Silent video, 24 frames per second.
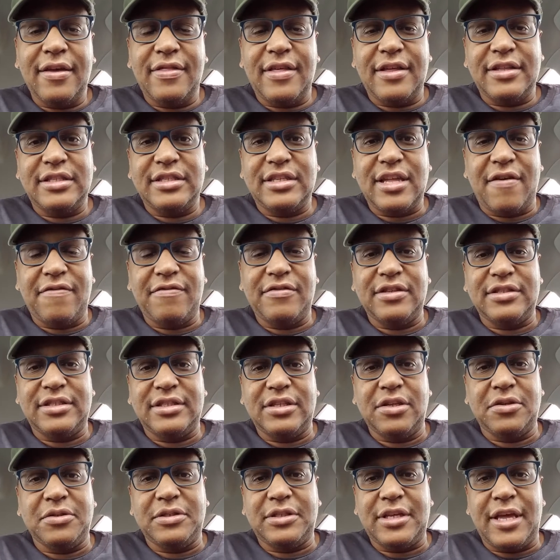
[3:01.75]
of that stuff is
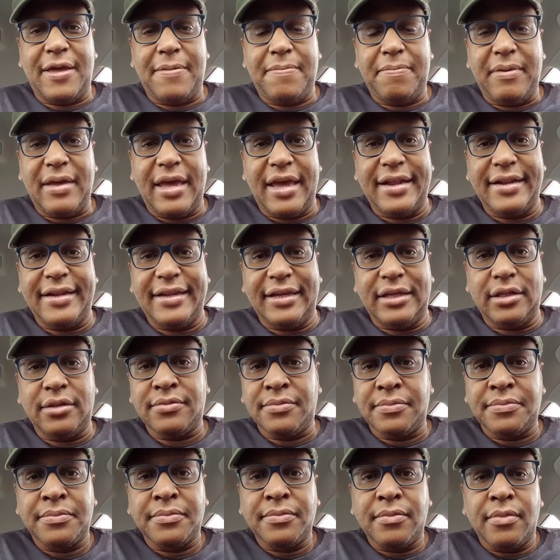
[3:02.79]
still saying pending,
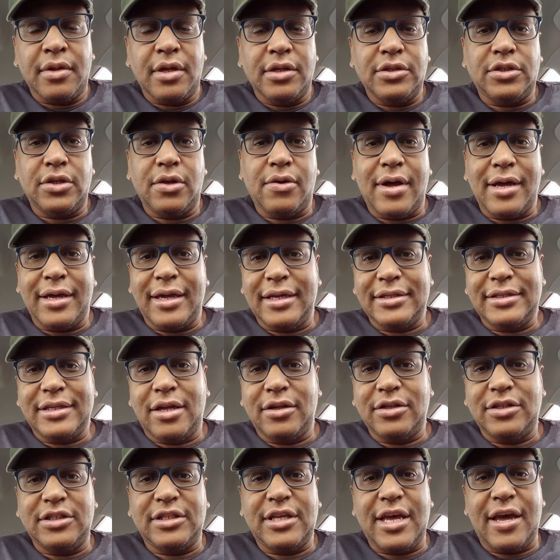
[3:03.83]
so I guess
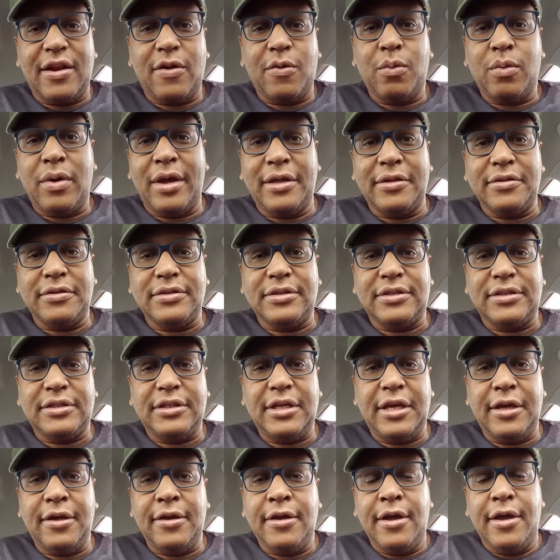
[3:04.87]
I'll just kind of wait and
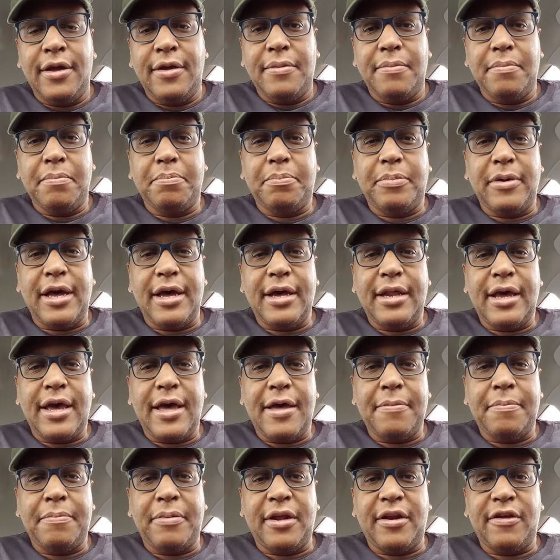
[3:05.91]
see. But
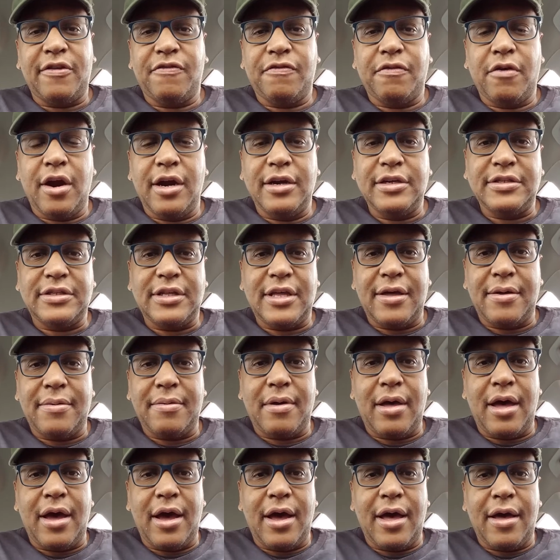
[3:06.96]
as far as the
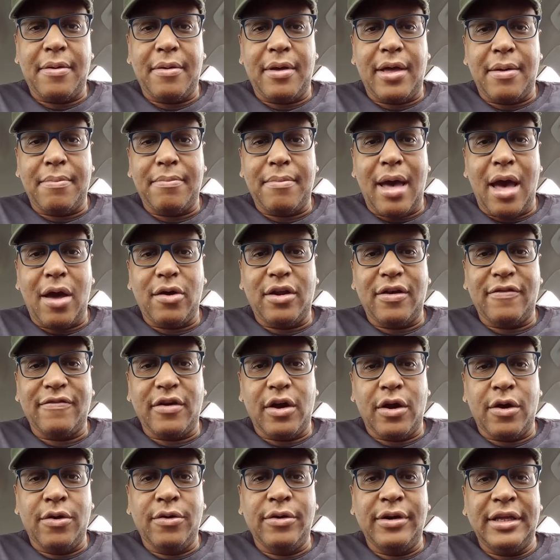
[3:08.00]
amount of
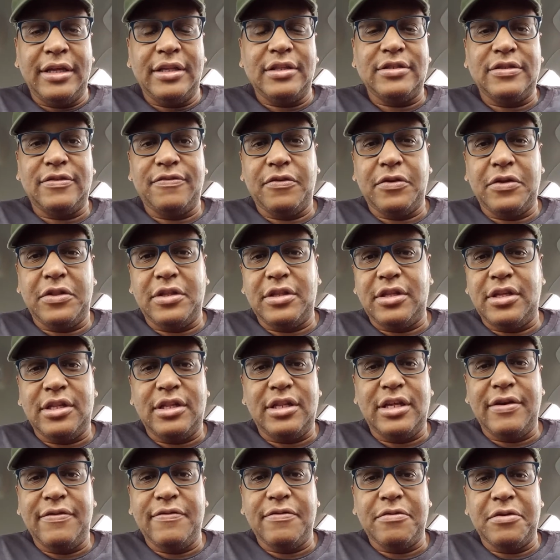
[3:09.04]
earnings for the
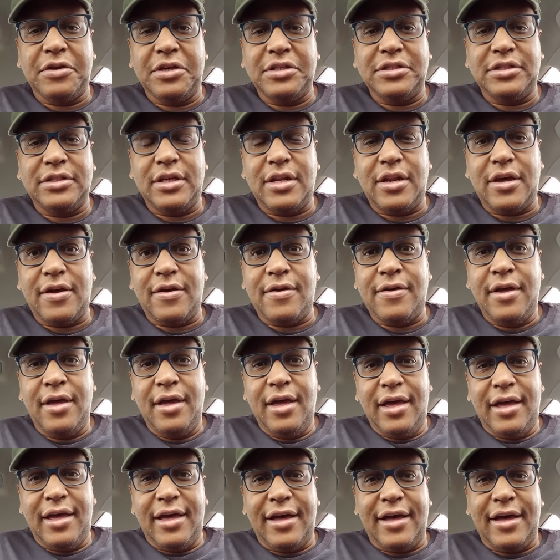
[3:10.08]
deliveries,
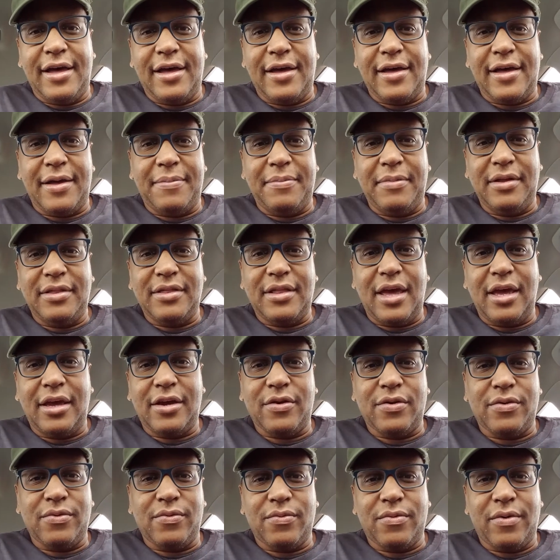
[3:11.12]
I mean, they
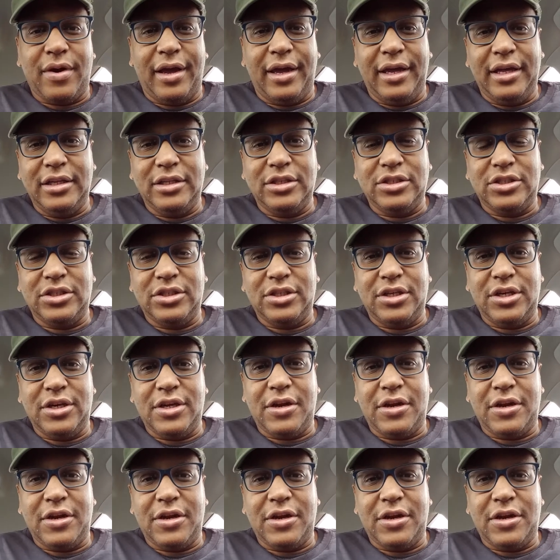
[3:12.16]
could range,